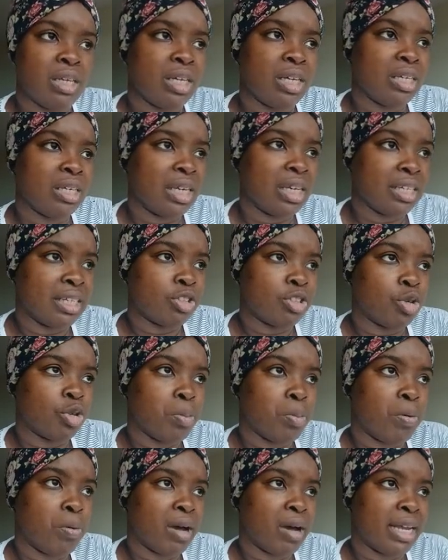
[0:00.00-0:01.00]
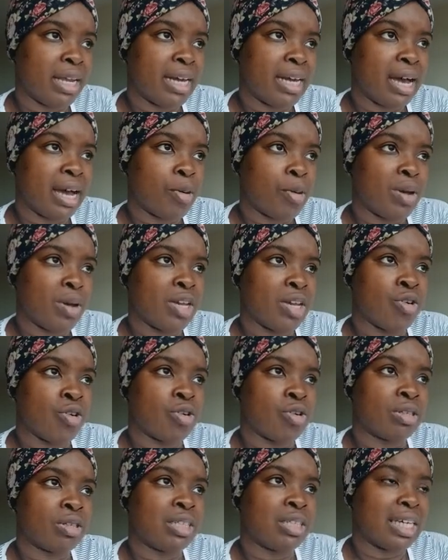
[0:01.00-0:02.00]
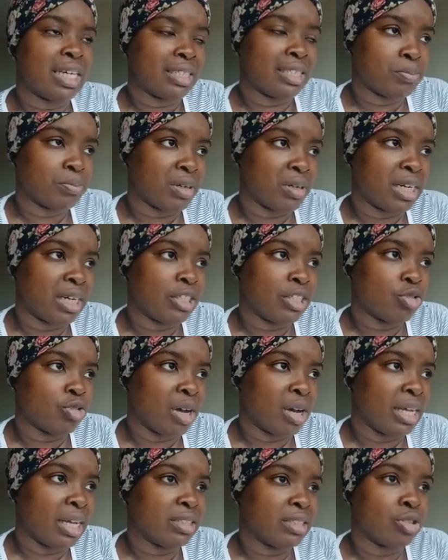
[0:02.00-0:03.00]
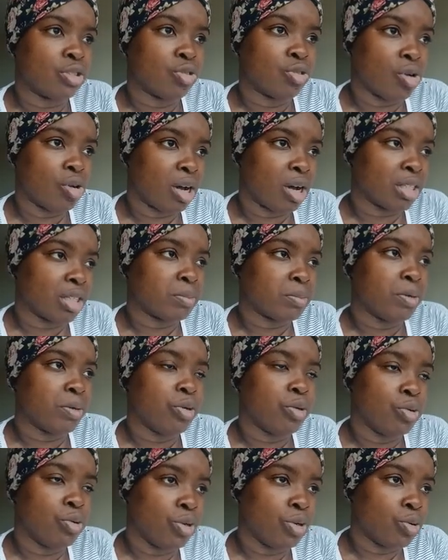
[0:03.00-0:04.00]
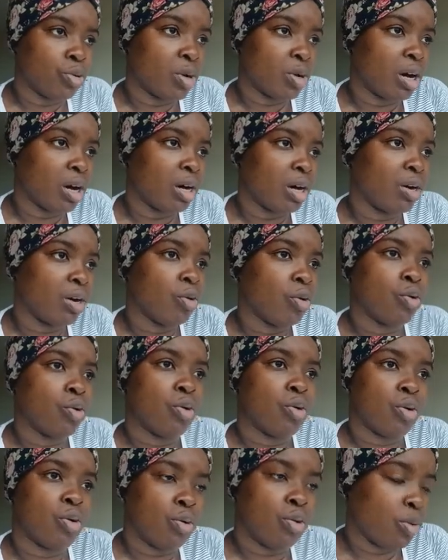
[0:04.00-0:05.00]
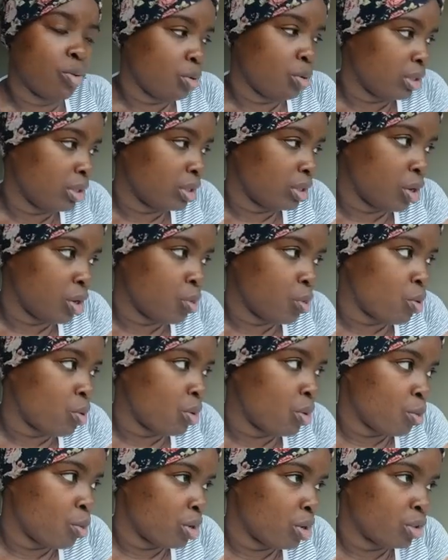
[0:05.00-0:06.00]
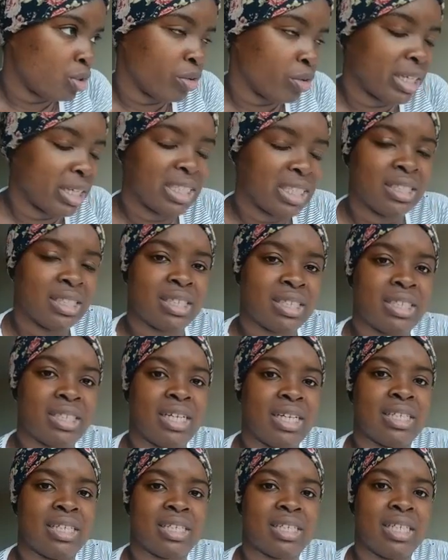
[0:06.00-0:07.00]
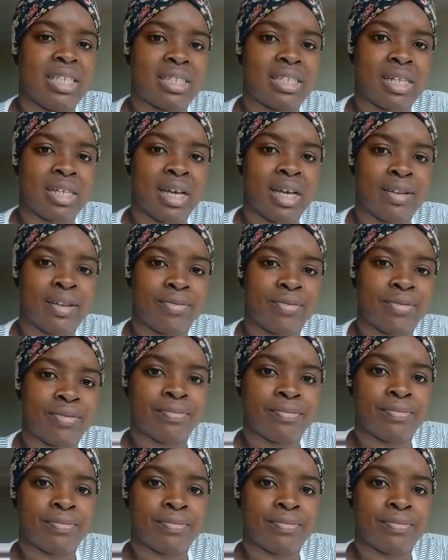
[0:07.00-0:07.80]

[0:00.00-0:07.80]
It gets to a point now where you're desperately trying to grasp who you are or who, what your identity is in this life.